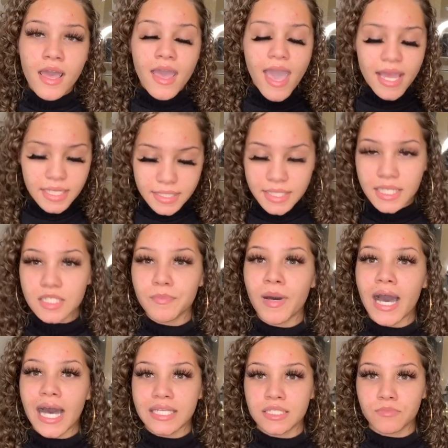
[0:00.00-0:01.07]
anything is
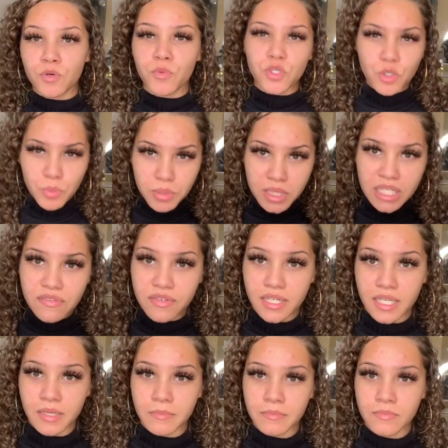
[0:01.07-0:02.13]
possible when you believe in
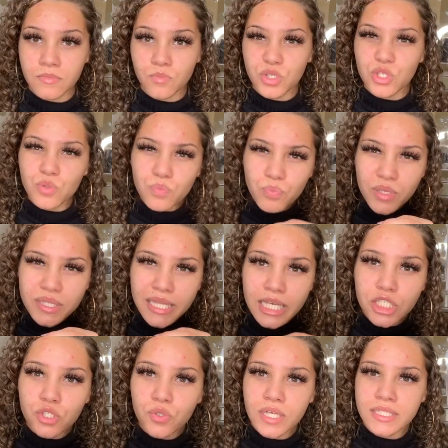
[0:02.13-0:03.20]
him when you put that
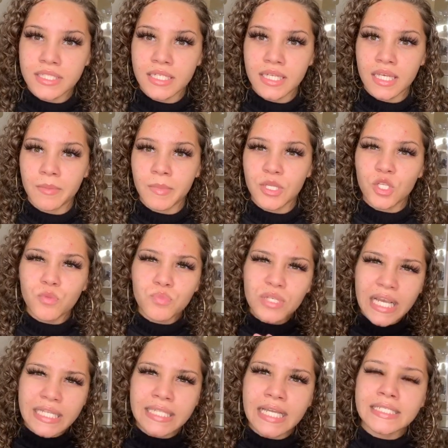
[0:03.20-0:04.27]
trust in him and you
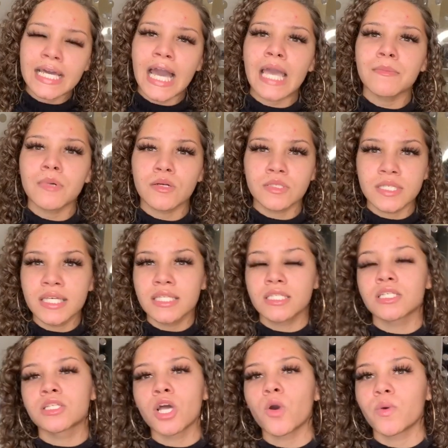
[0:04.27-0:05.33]
take that time out to get
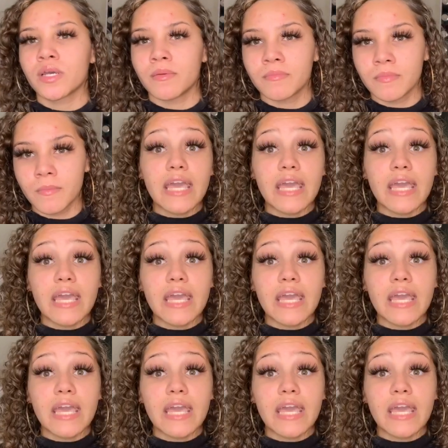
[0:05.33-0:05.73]
to know him.